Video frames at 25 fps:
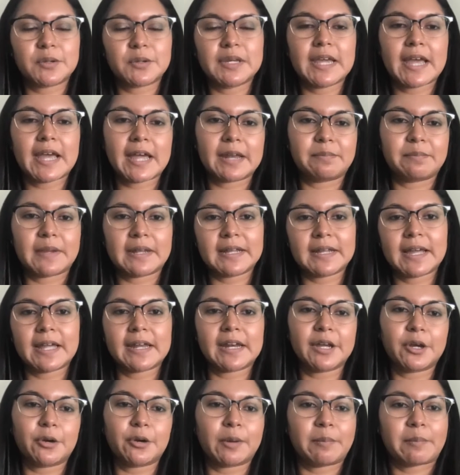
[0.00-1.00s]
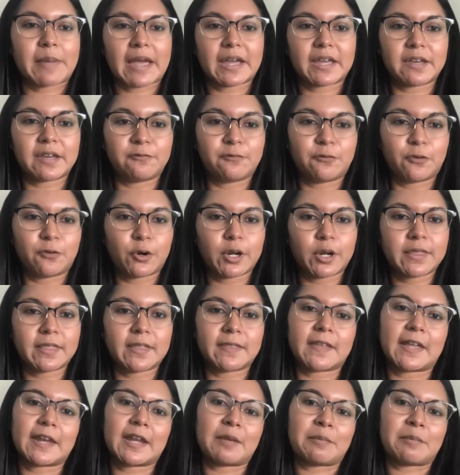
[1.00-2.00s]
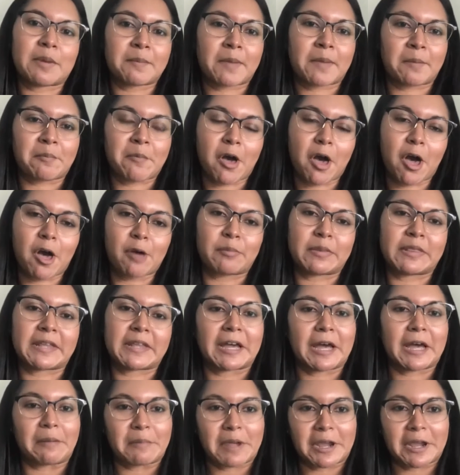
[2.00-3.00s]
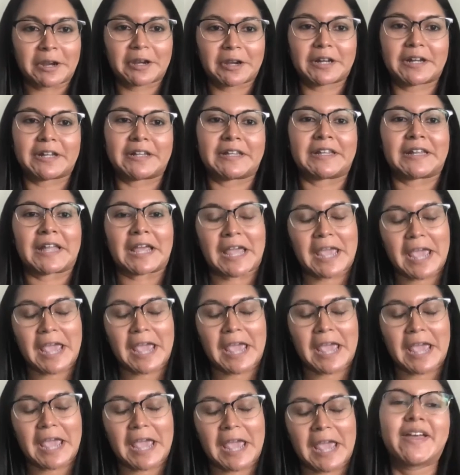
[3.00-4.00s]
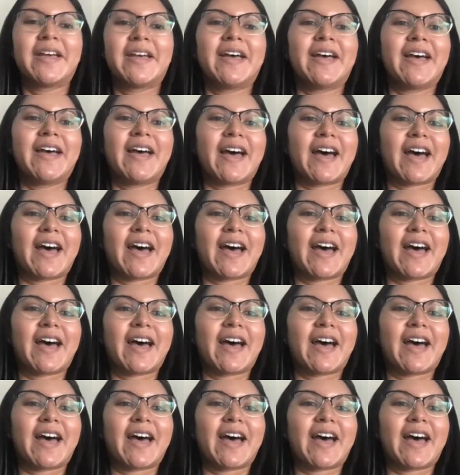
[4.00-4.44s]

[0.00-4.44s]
so he had been kind of going back and forth, and then he met my mom and they got married and then they came.